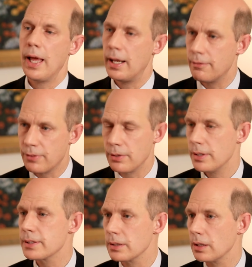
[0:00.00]
And if there
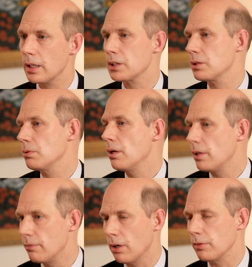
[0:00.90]
is an election
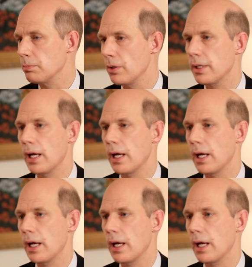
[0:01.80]
involving both